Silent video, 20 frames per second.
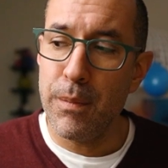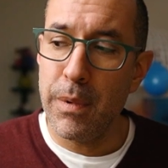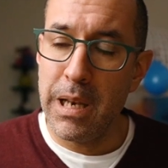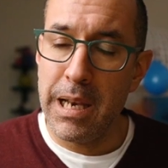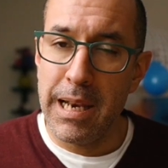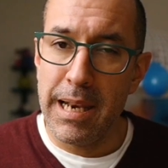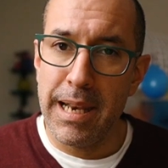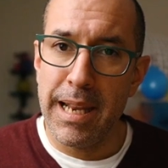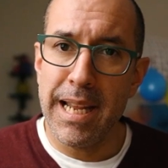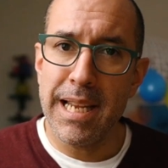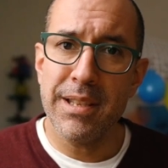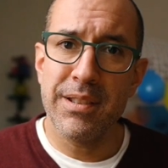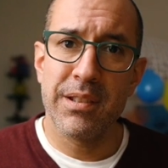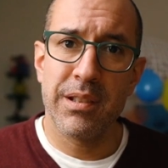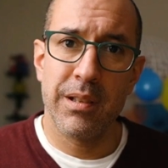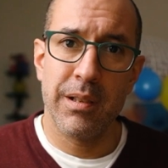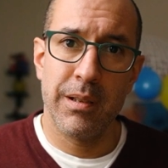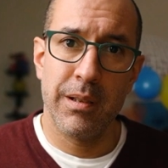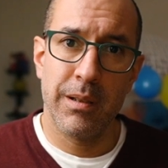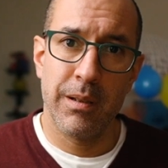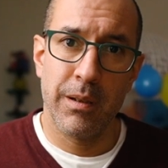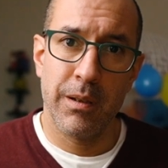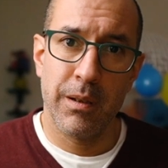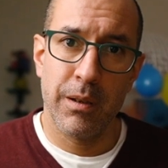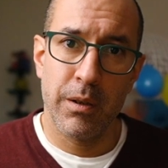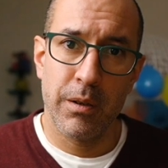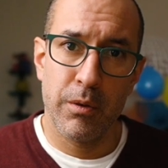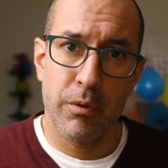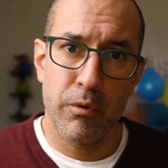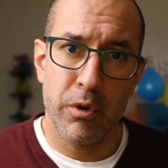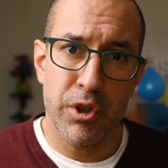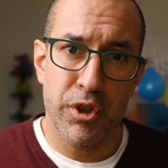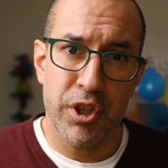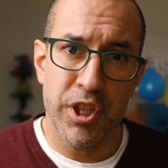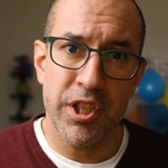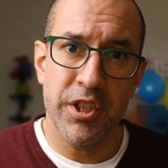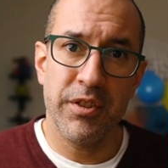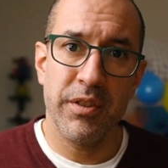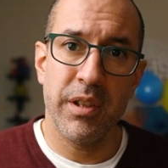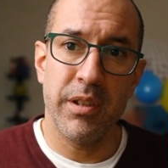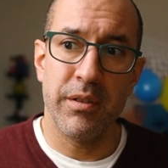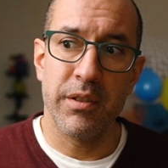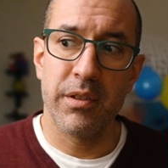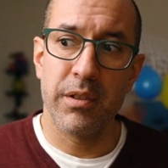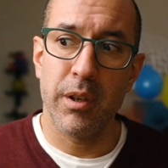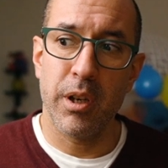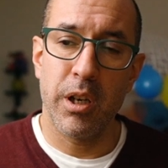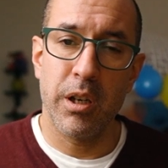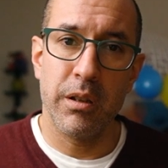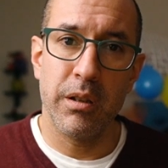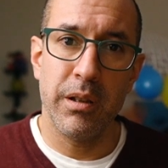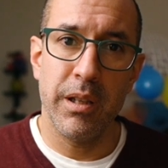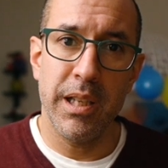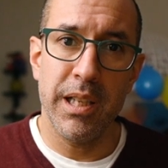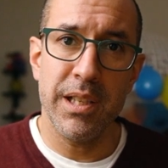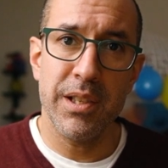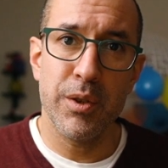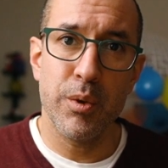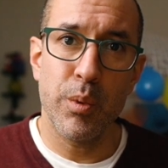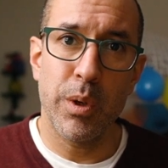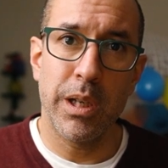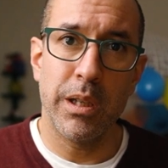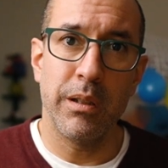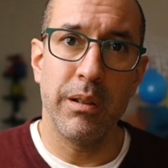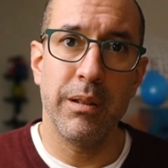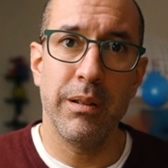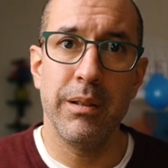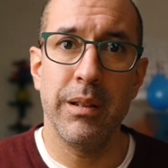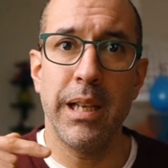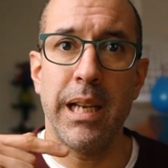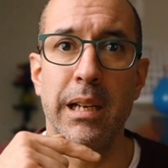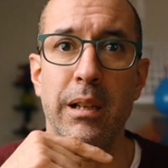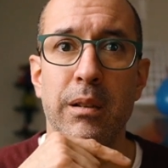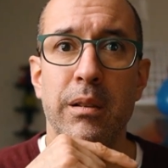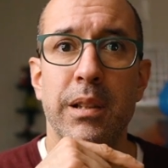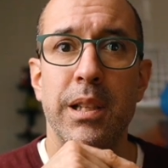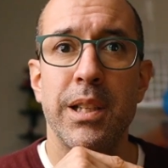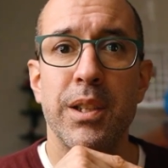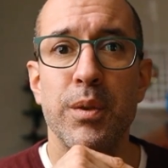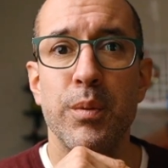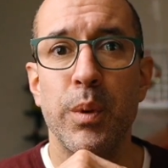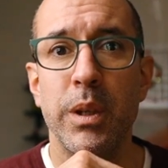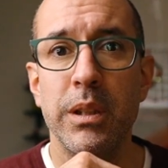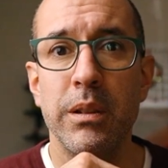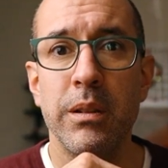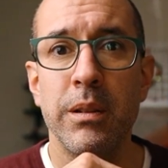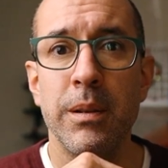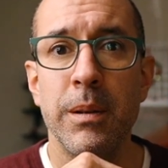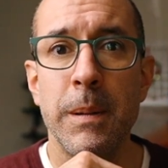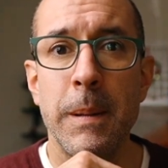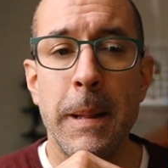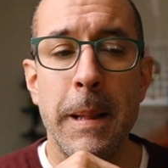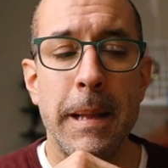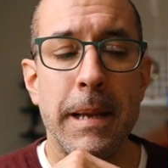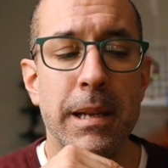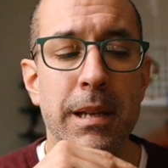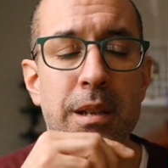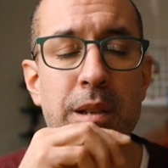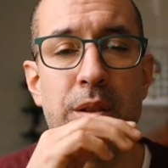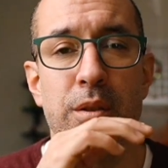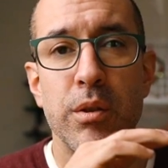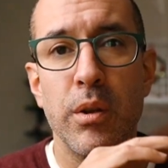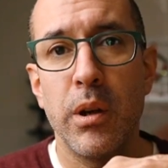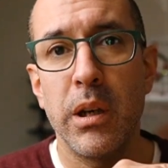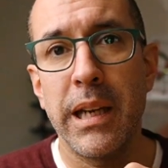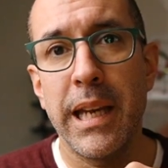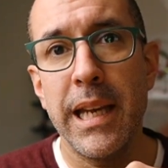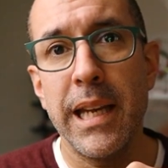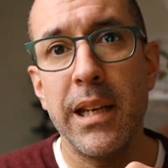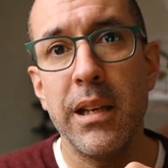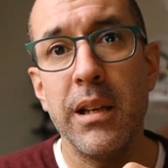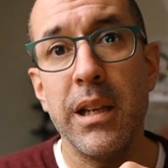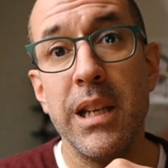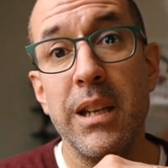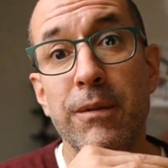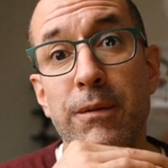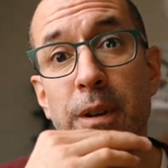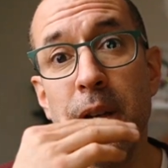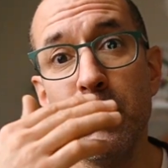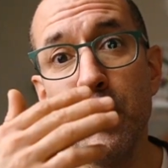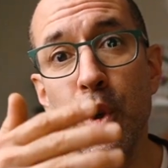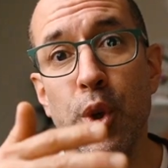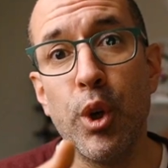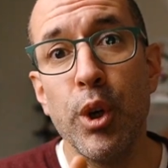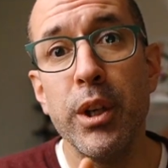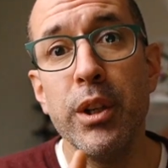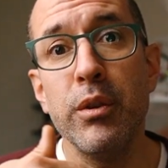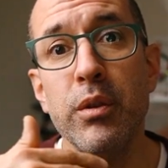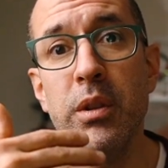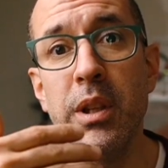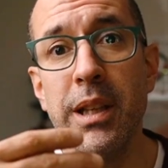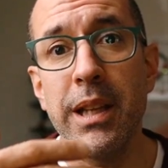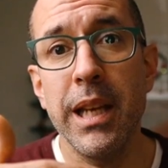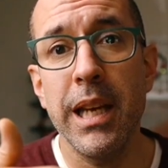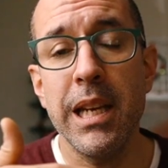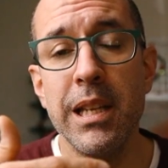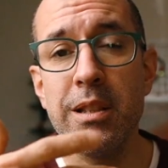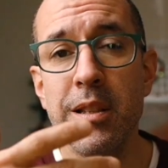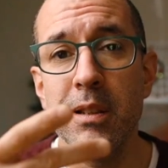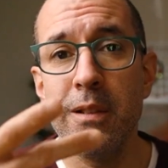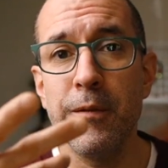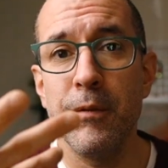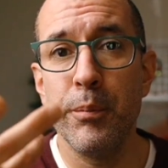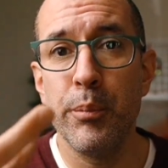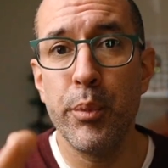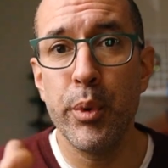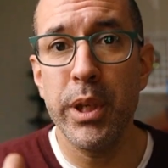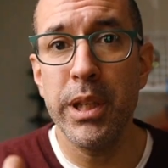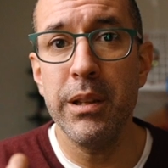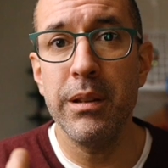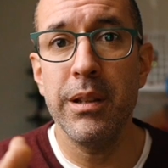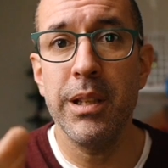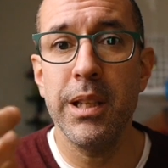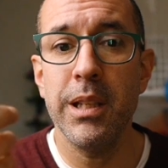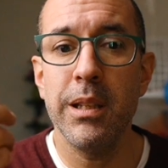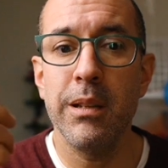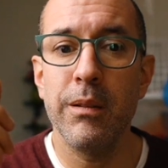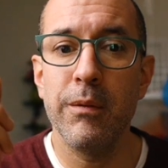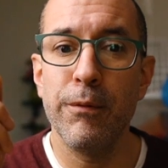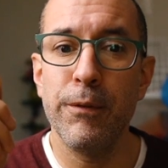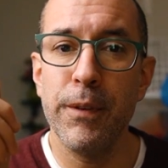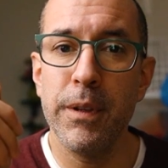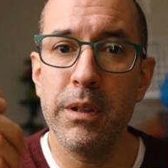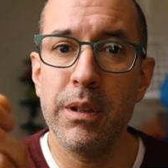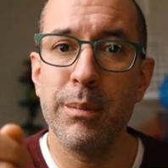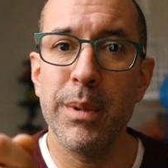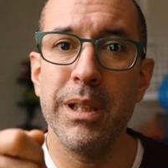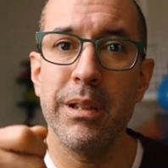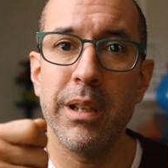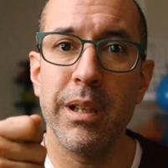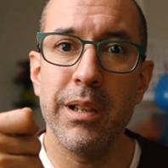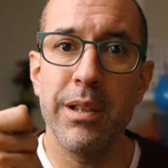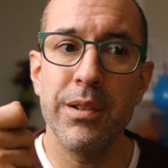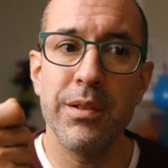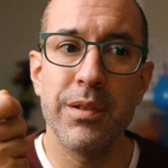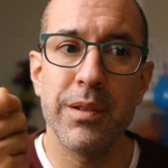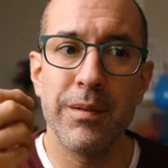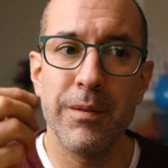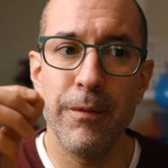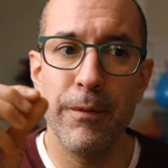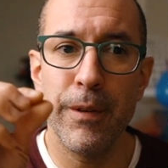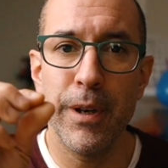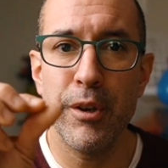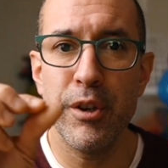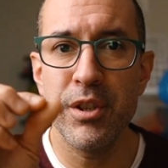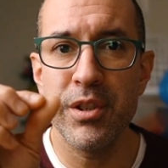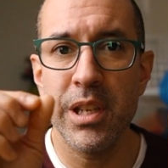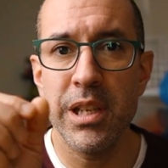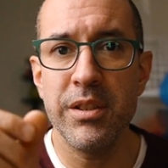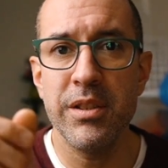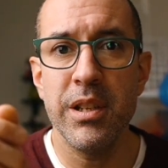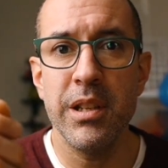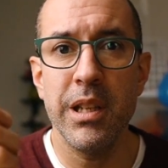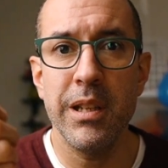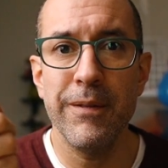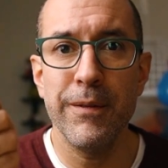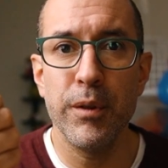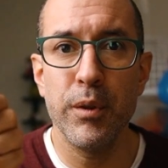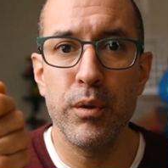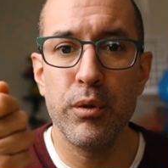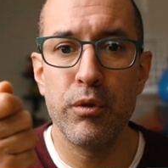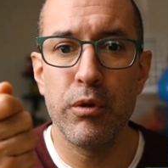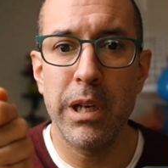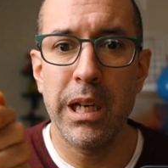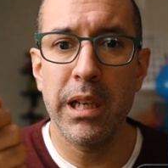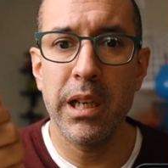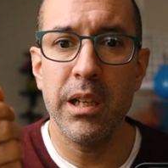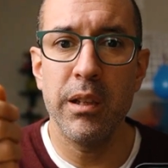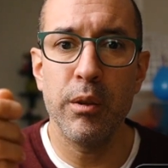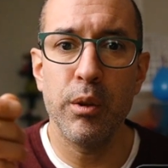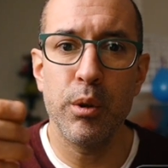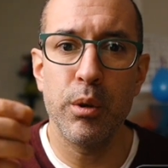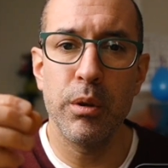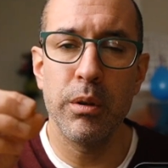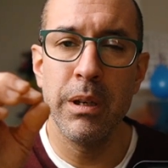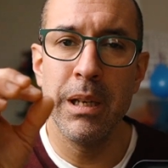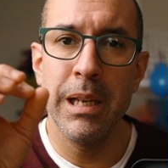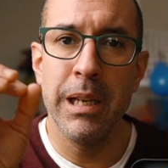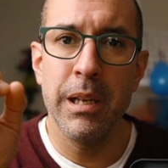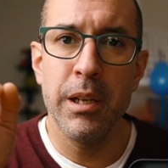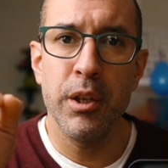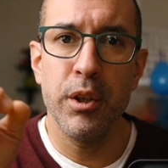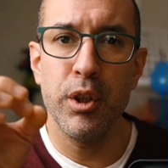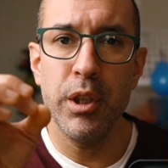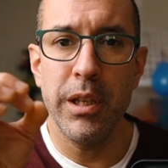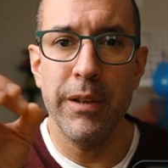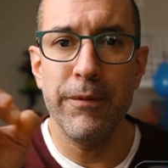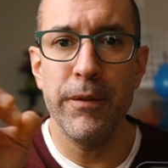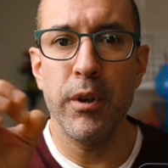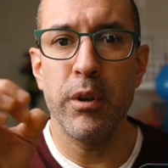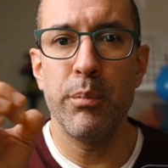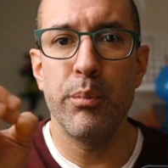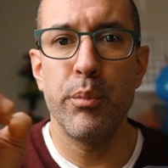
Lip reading: less resistance on this one than on this one. So again, if I'm going to the case of printing filament that is very sensitive to dragging, or if your